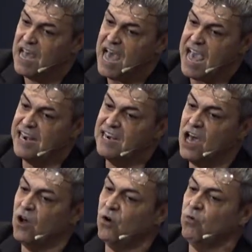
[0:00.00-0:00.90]
I
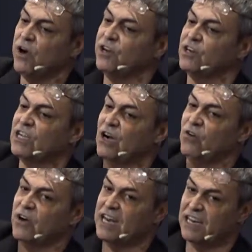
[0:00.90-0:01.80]
know where you're
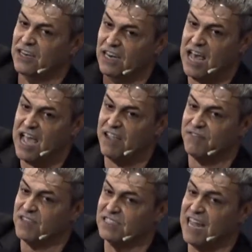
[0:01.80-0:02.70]
going in your
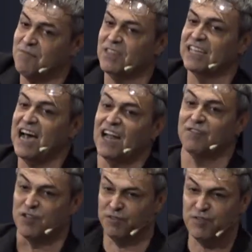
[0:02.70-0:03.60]
life because I'm the God
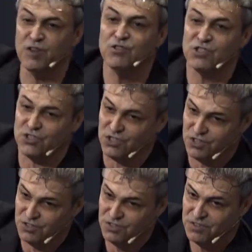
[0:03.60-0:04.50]
of your future.
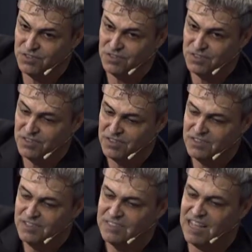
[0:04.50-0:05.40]

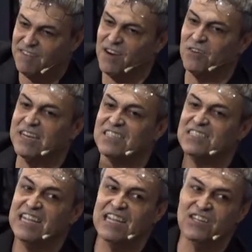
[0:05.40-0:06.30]
I've already
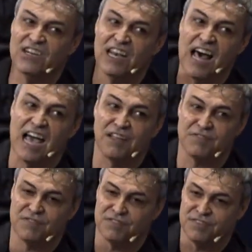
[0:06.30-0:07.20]
seen your
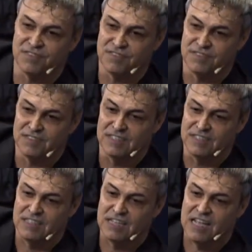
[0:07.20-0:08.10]
life.
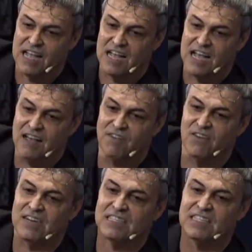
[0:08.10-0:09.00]
I've
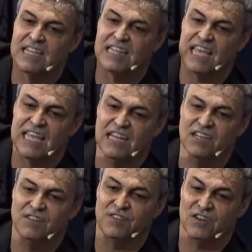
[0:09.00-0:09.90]
already seen the
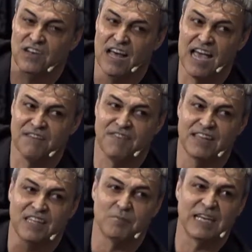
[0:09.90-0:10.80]
end of your life
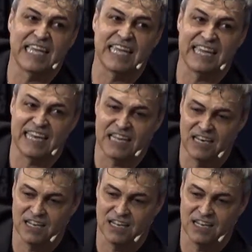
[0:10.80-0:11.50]
at the beginning.